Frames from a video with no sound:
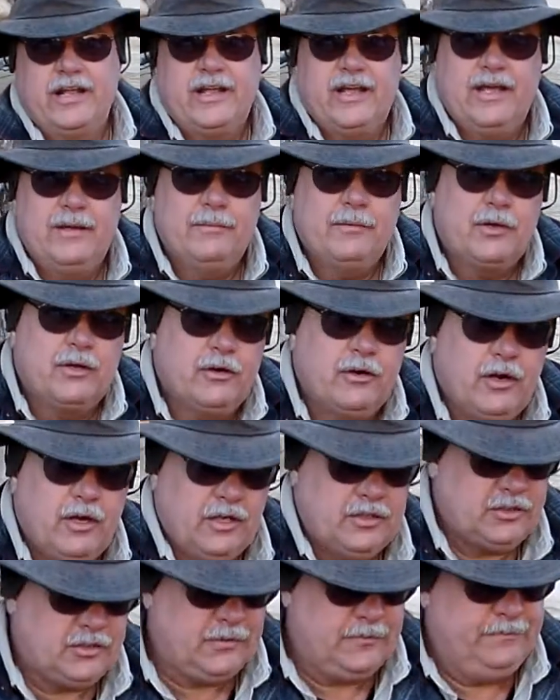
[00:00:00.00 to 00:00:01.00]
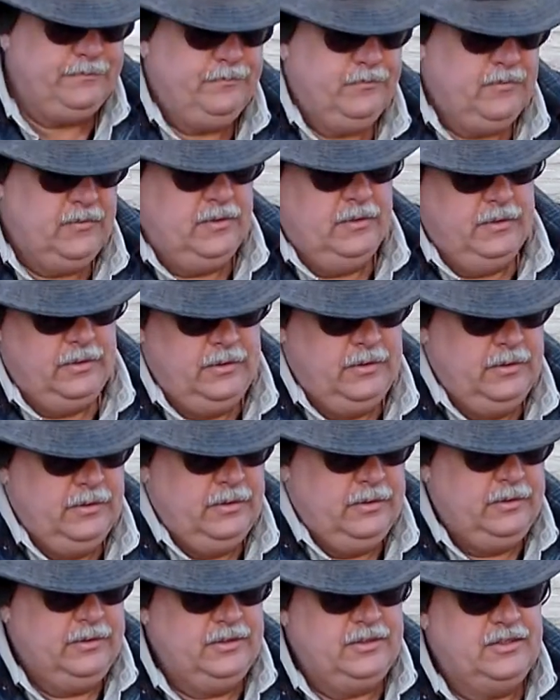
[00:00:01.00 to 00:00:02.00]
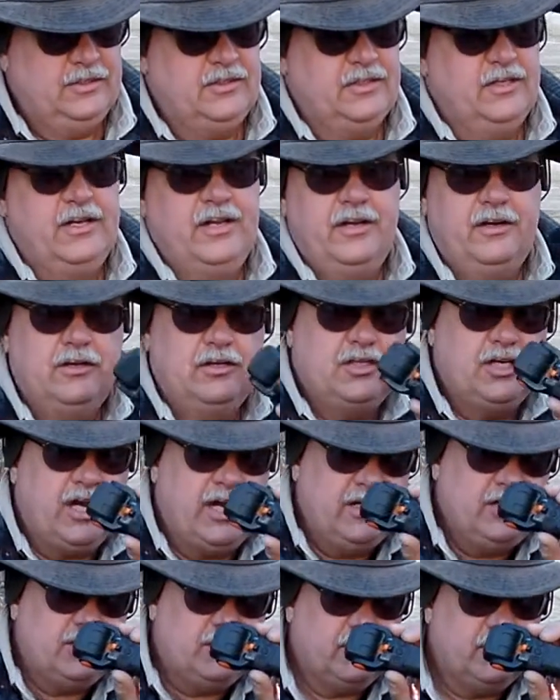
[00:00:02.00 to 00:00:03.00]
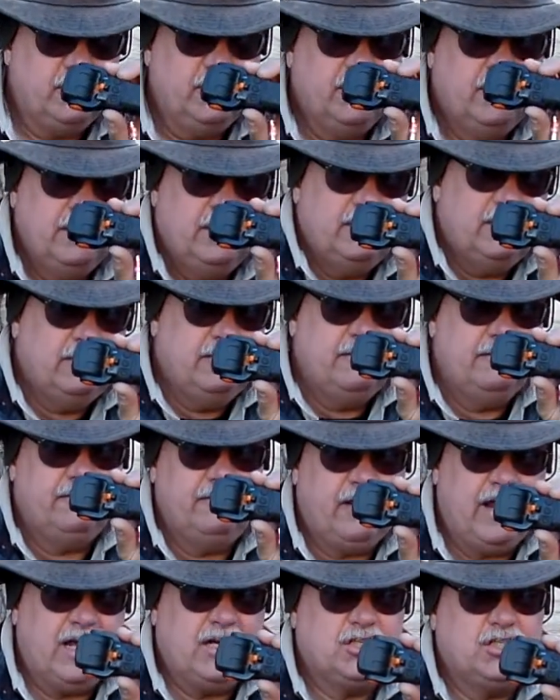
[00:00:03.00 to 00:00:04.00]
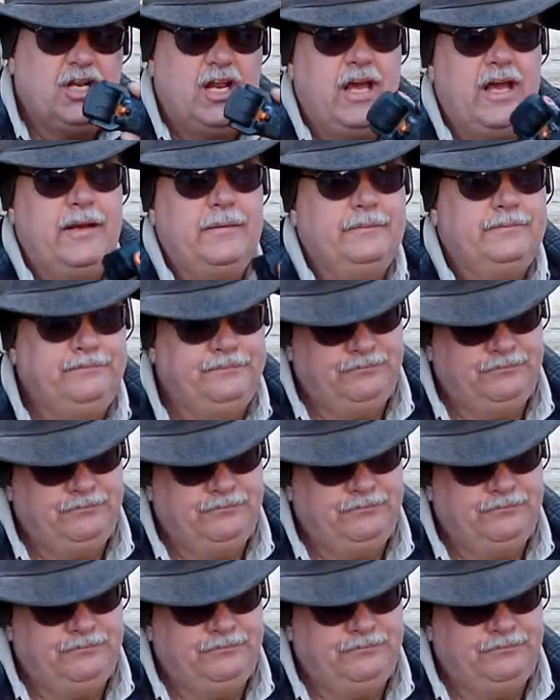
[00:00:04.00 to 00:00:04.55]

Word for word: I came across. This is an Energizer flashlight